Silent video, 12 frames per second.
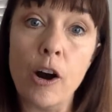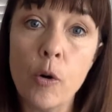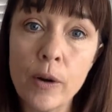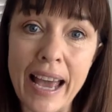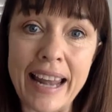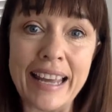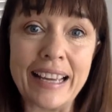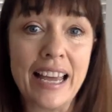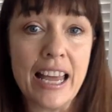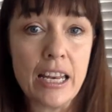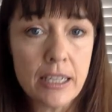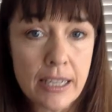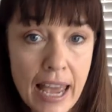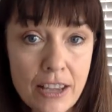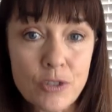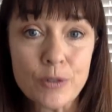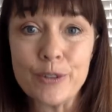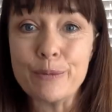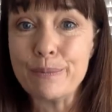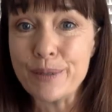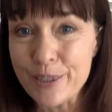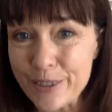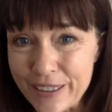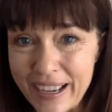organic, natural,
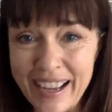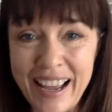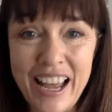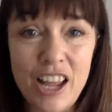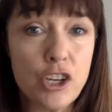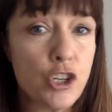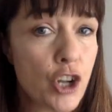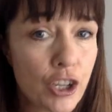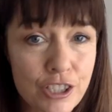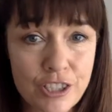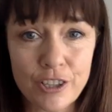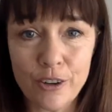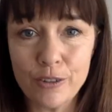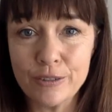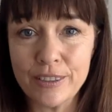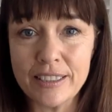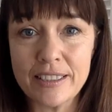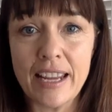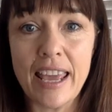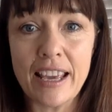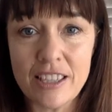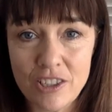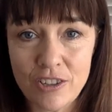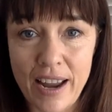pure, non-solvent
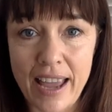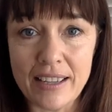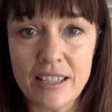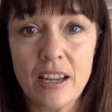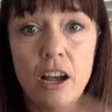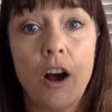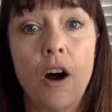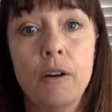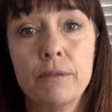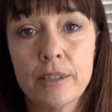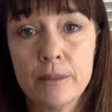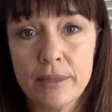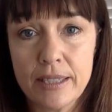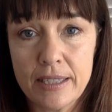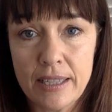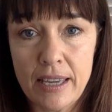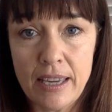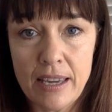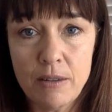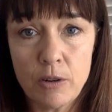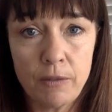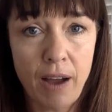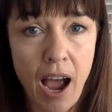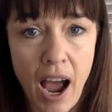extract of vitamin C,
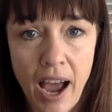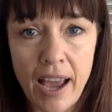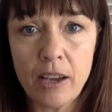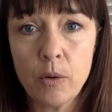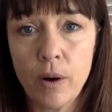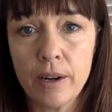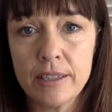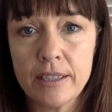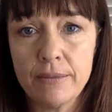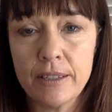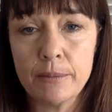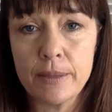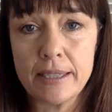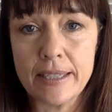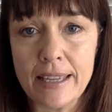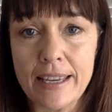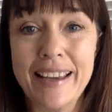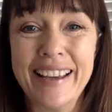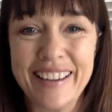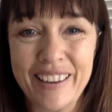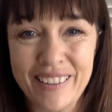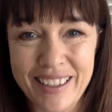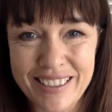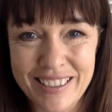of high quality vitamin C
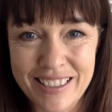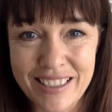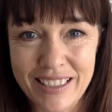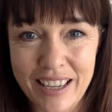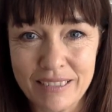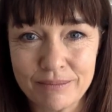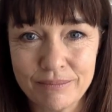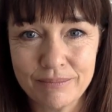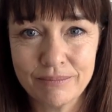going into the skin.